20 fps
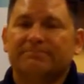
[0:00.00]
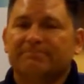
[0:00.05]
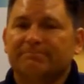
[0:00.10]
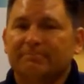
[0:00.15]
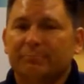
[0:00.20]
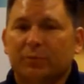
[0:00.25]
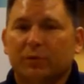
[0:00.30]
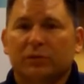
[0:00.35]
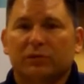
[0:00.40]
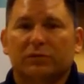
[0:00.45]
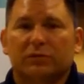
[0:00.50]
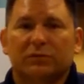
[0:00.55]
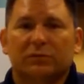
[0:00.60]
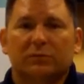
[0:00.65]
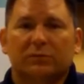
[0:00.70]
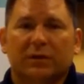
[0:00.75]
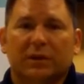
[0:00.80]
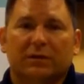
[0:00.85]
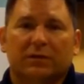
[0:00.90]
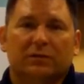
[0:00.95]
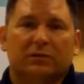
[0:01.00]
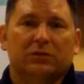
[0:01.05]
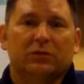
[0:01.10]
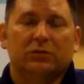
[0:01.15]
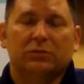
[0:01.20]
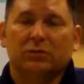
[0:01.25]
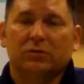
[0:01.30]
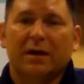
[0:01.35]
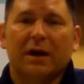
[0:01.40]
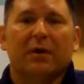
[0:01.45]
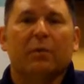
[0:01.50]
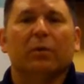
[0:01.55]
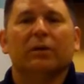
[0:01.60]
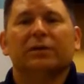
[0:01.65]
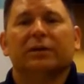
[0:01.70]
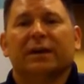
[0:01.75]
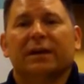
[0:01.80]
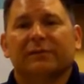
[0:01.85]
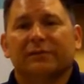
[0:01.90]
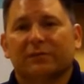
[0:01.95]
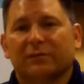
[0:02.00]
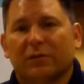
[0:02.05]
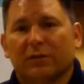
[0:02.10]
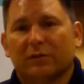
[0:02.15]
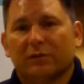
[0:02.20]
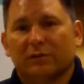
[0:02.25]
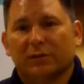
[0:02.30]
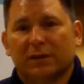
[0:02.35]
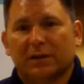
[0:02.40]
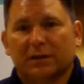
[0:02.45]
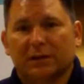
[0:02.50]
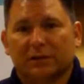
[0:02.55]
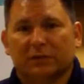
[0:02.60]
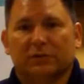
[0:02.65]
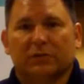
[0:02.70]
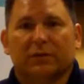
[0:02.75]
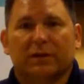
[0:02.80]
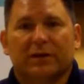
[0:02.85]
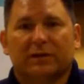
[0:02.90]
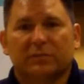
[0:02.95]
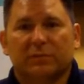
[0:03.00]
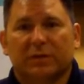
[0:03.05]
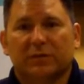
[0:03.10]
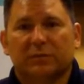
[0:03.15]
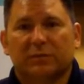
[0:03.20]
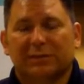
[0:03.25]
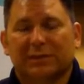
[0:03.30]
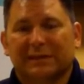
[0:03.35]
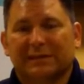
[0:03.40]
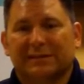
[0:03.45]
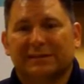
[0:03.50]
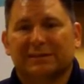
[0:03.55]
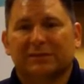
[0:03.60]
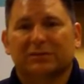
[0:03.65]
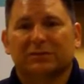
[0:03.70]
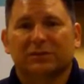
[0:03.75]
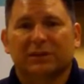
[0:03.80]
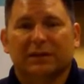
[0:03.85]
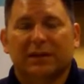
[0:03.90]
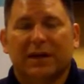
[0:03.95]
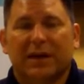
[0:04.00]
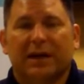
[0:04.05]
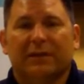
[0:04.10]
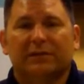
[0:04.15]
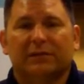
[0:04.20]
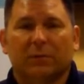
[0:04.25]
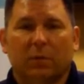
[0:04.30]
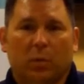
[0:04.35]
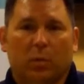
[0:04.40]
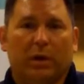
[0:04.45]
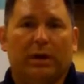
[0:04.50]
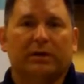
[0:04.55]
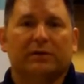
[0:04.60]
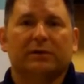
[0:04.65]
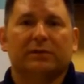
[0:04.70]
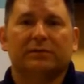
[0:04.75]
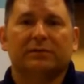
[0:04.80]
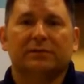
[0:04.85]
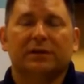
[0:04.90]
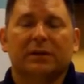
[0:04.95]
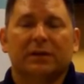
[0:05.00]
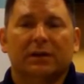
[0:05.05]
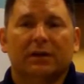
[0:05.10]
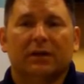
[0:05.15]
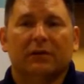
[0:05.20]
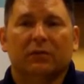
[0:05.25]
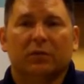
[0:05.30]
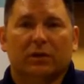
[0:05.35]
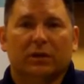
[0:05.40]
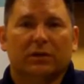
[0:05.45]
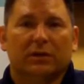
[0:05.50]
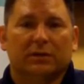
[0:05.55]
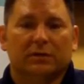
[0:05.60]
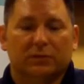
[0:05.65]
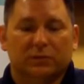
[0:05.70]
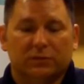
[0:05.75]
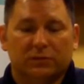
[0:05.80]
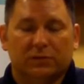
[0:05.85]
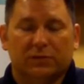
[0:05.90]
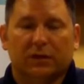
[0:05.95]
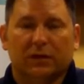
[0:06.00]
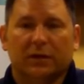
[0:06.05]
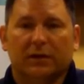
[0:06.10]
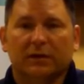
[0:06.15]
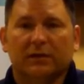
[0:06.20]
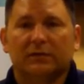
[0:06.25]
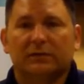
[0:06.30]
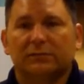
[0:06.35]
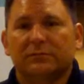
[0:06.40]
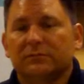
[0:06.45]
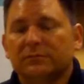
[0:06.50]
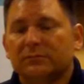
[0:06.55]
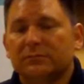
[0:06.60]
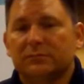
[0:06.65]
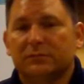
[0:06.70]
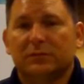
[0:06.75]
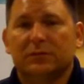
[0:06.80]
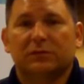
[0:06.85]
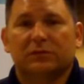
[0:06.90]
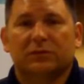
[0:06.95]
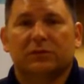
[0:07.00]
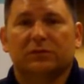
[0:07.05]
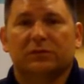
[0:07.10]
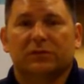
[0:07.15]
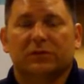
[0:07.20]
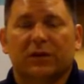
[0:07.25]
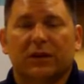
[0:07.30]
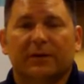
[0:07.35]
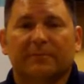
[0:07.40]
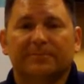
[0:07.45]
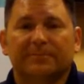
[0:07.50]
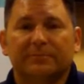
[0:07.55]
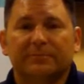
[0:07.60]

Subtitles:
person that you do not want to have involved with any electrical aspects, but they still need to have some awareness of what electrical concerns there are.